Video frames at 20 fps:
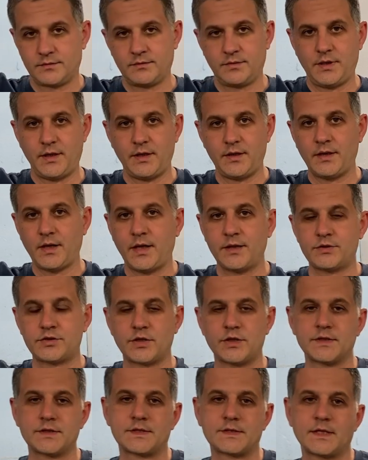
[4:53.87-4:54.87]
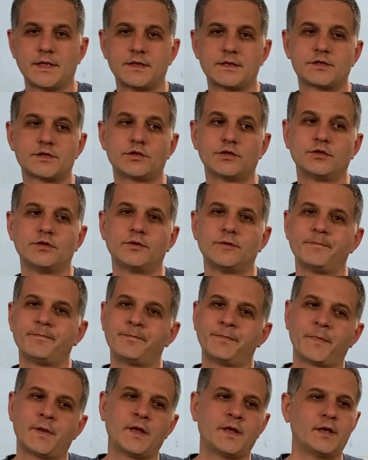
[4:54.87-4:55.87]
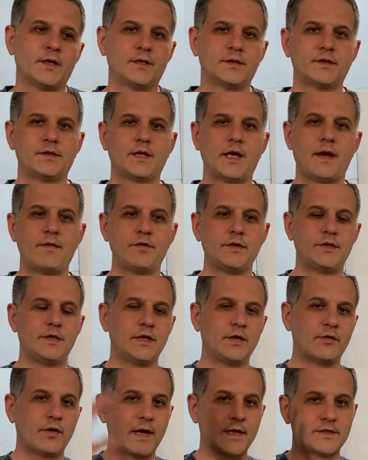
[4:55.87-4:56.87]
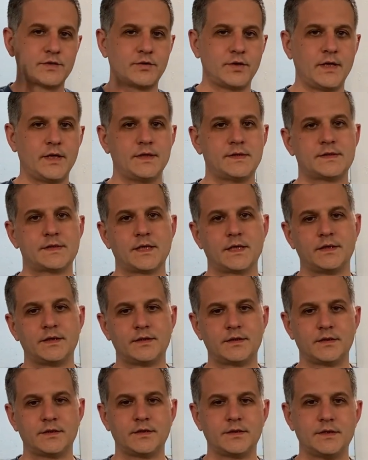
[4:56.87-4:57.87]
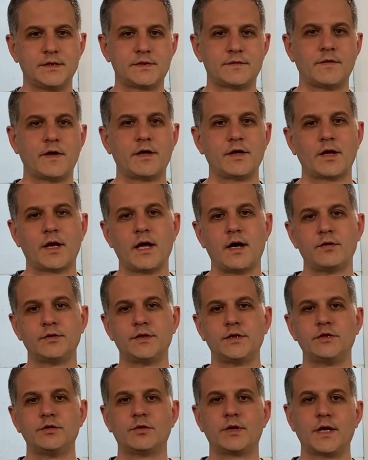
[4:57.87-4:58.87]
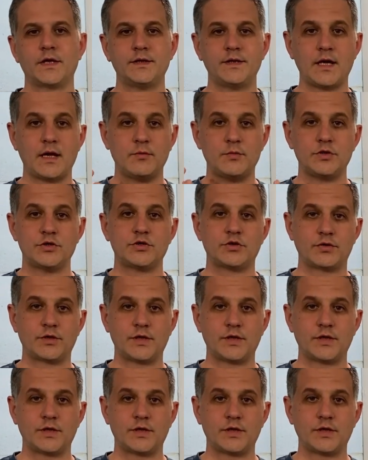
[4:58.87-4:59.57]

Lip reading: entrance, and so everything resonates and it's very loud and you can damage your